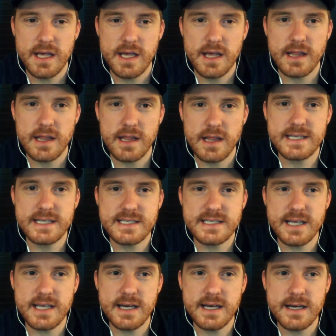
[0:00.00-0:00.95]
Let's
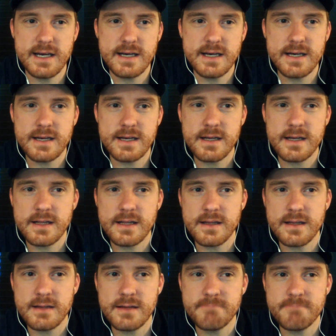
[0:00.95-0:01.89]

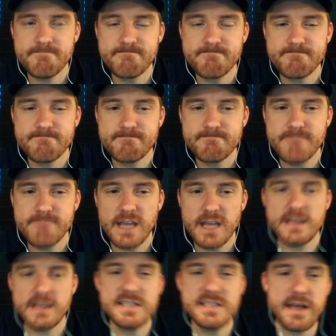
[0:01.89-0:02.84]
dive
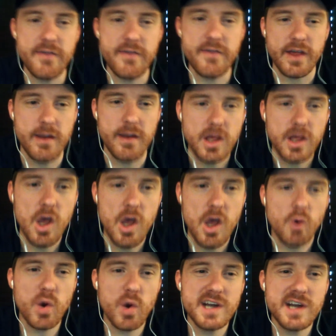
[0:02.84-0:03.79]
in.
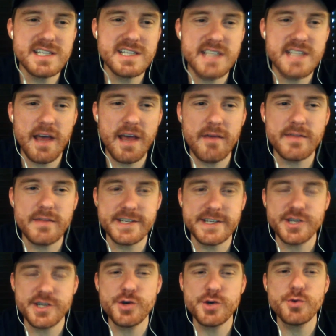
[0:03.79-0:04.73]
We're going to say the
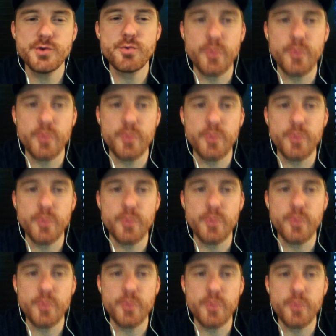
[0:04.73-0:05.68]
two really
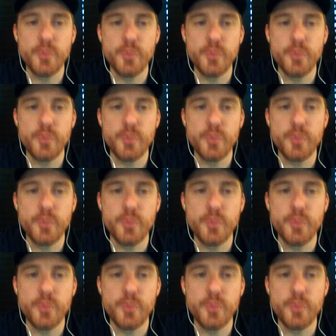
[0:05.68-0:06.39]
big games,